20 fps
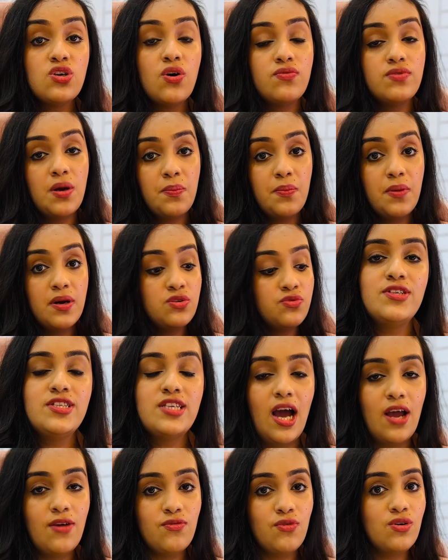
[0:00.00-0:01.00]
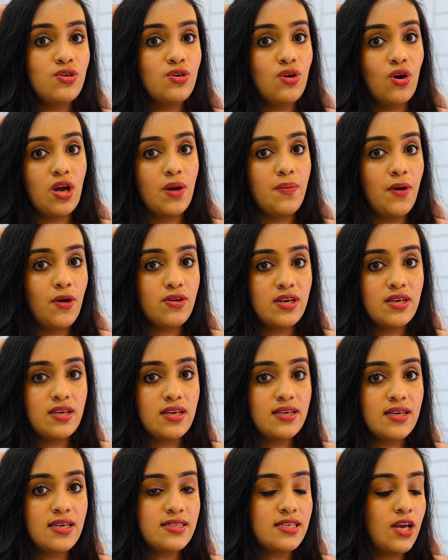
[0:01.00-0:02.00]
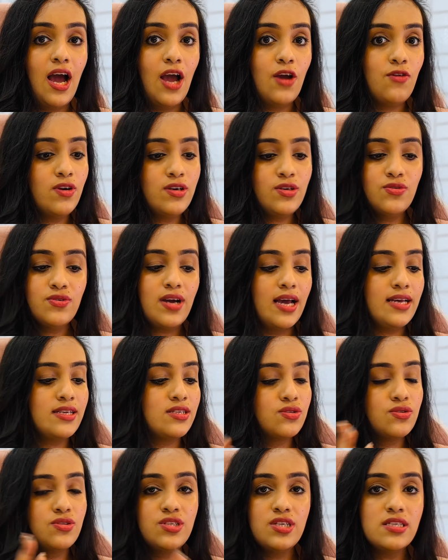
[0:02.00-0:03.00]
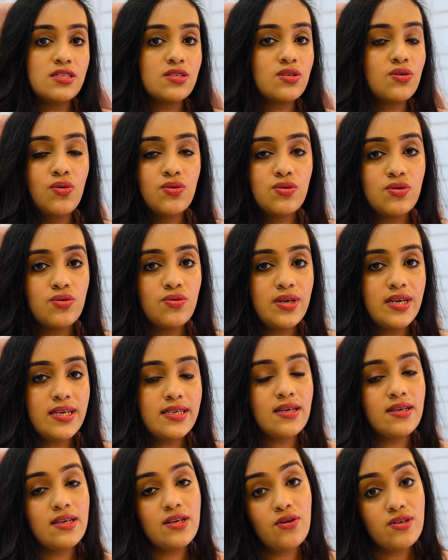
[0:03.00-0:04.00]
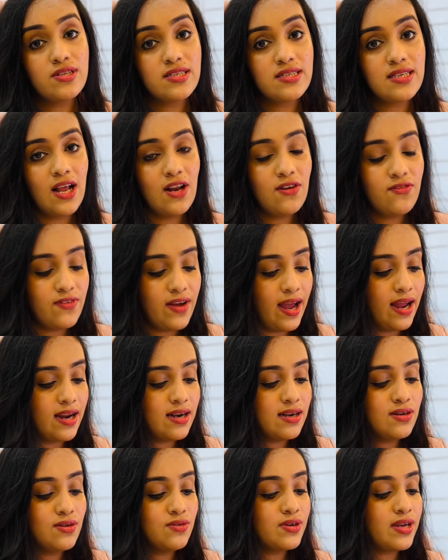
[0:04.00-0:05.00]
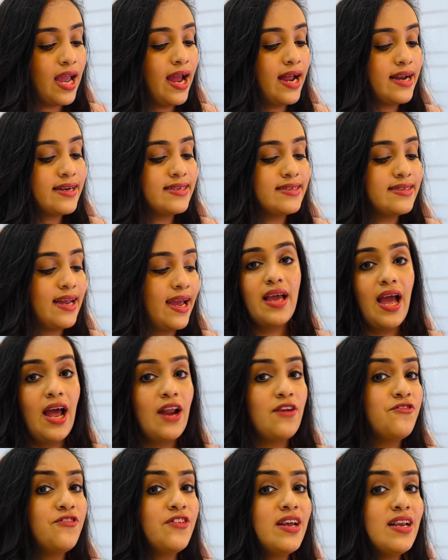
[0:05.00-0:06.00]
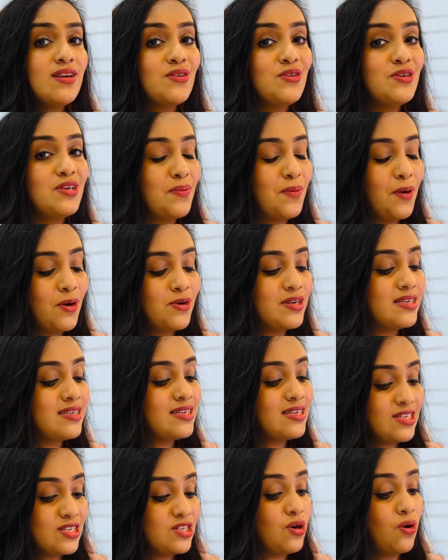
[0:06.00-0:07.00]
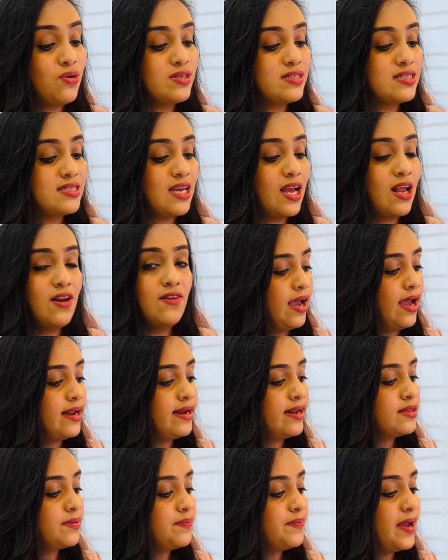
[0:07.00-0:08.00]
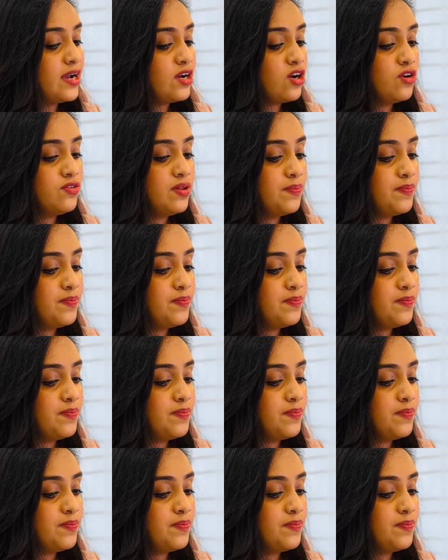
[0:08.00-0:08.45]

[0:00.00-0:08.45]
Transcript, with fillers: of the month which i won't talk about in details I want you guys to just go through it yourself and look at it and feel good about it yourself and at the back of the